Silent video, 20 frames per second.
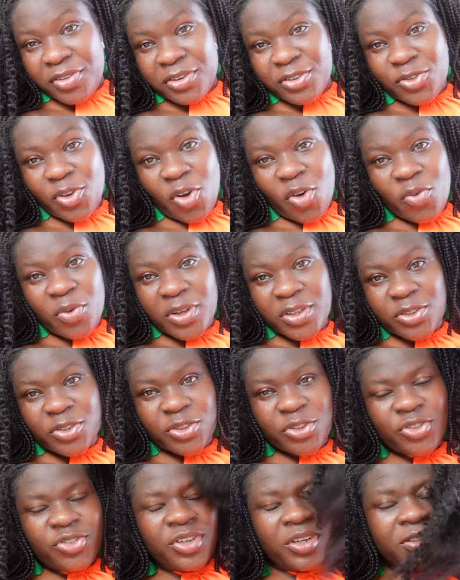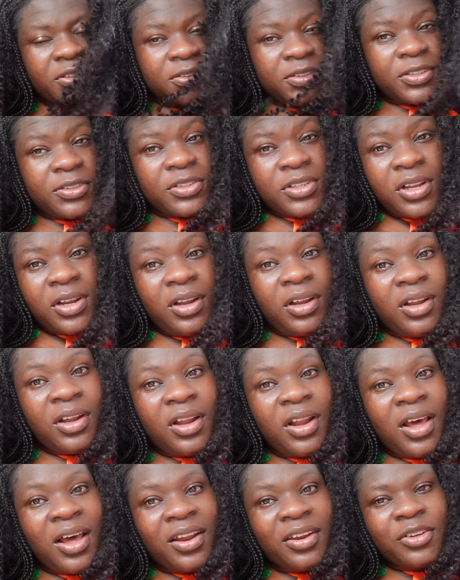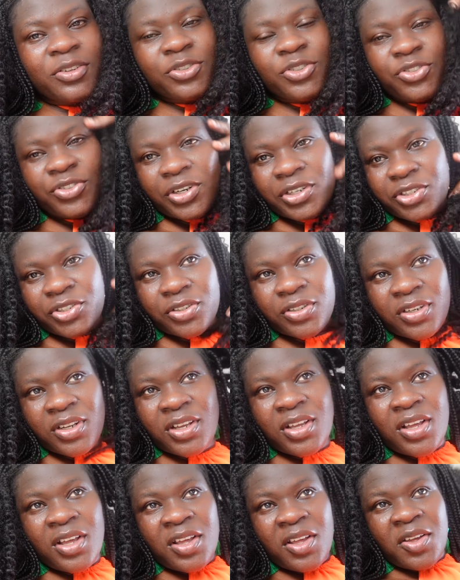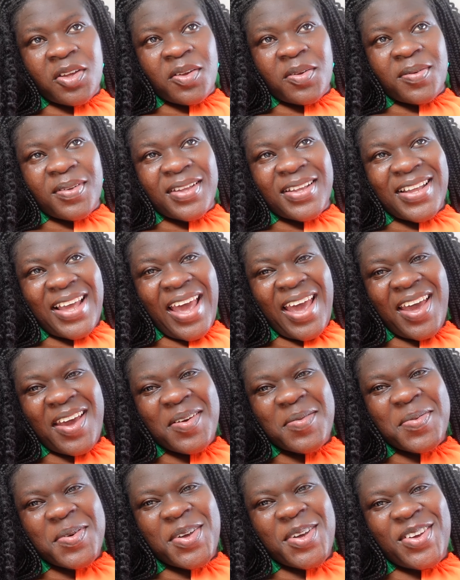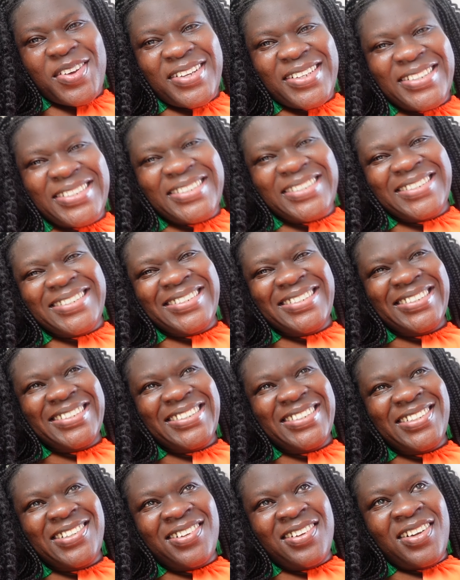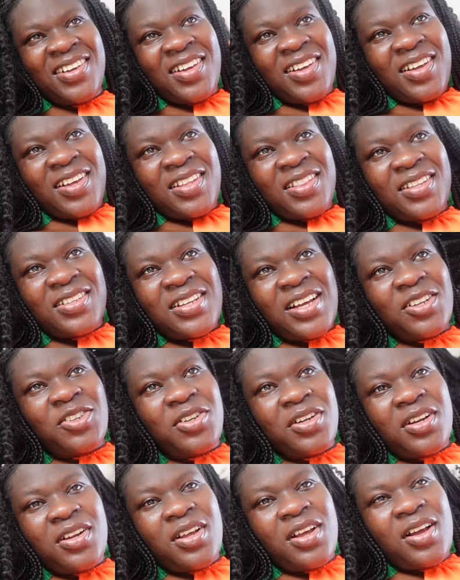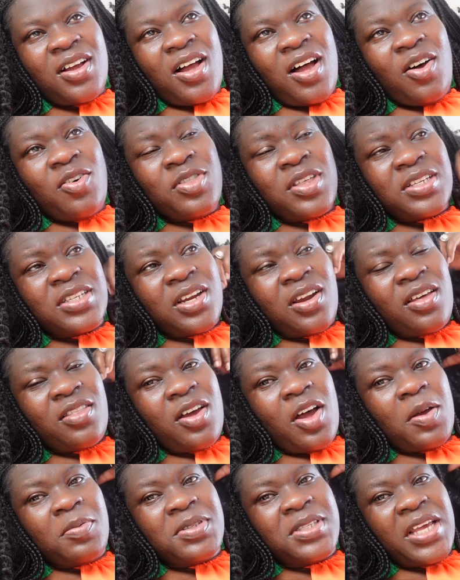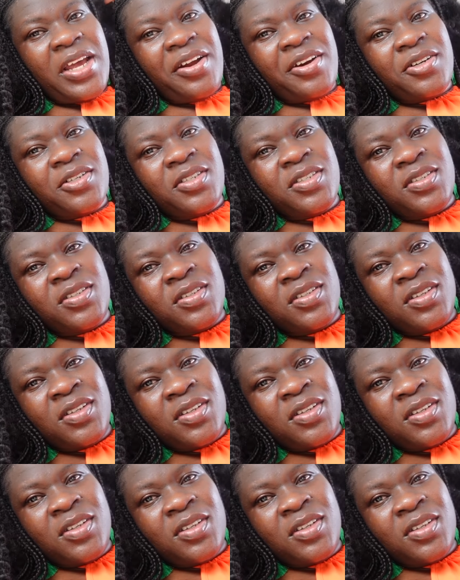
there's always construction. There's a lot of construction. Hey, boo. There's actually, oh, there's another upstairs?